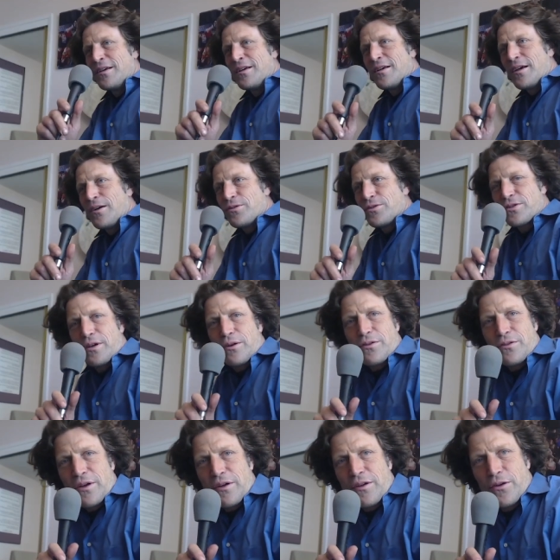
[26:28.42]

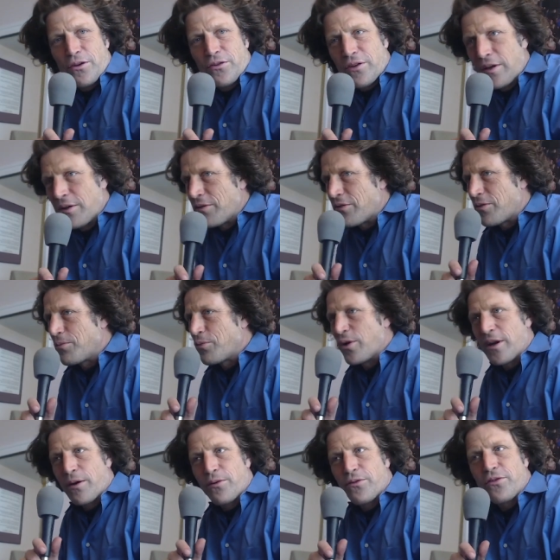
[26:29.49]
I noticed at some point
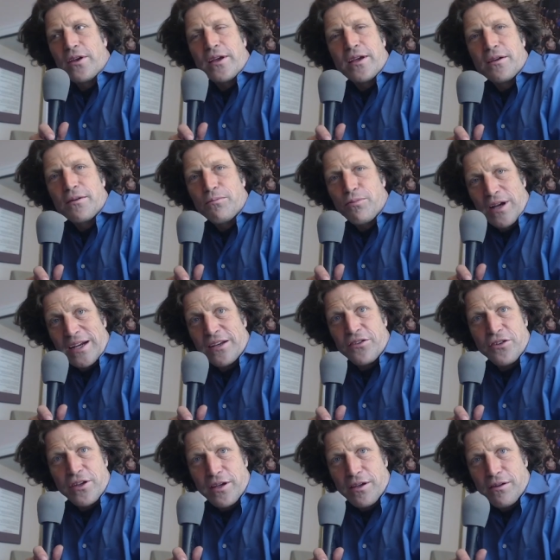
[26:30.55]
I was like
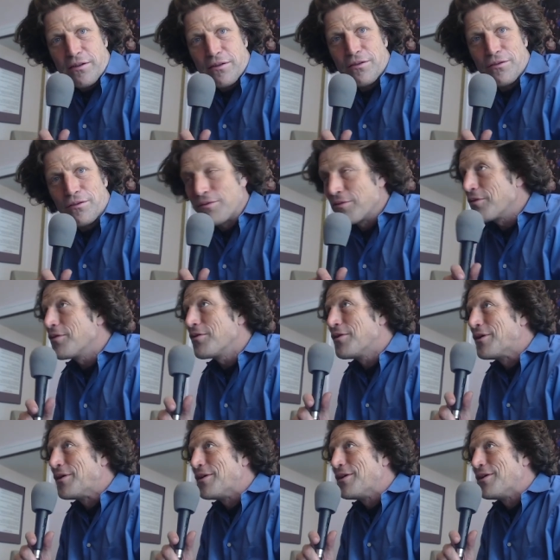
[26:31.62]
practicing
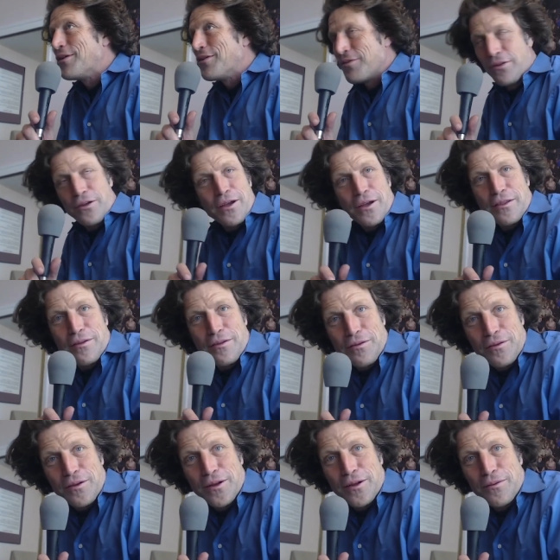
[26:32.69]
looking at
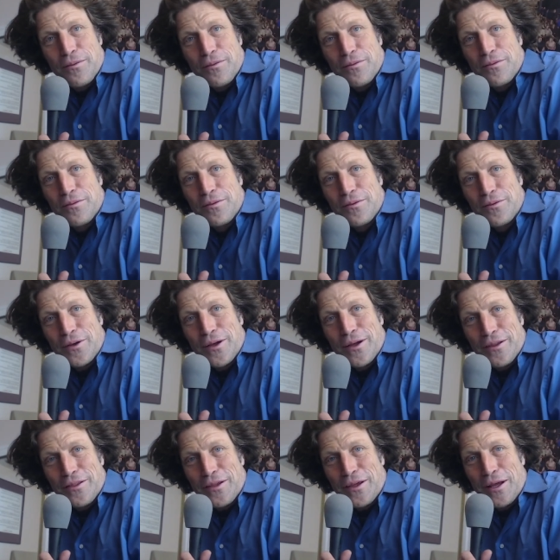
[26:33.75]

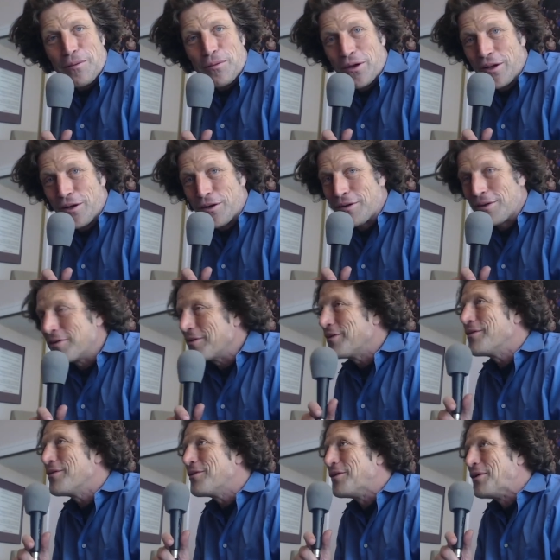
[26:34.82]
the camera here,
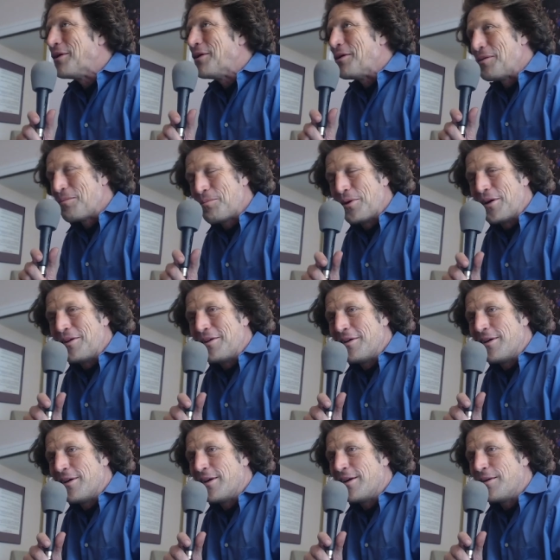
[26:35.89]
but
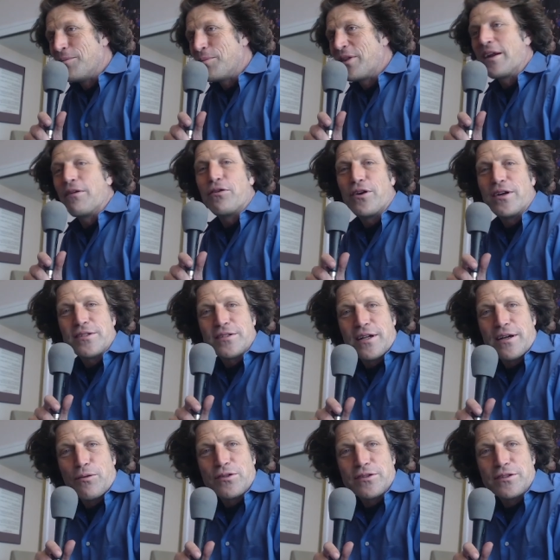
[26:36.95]
then I realized that I
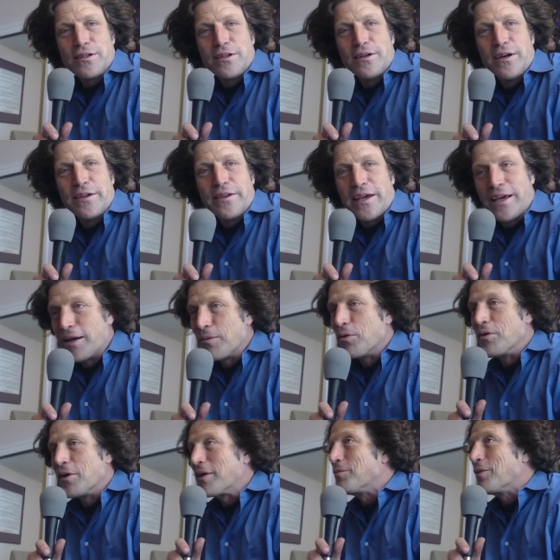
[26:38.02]
wasn't on the camera,
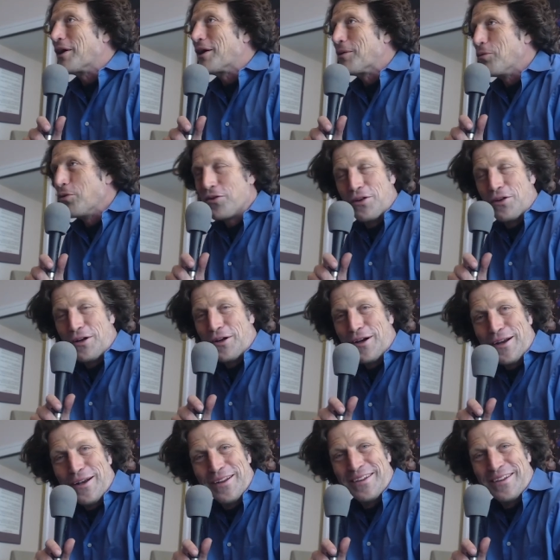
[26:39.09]
like my camera wasn't on.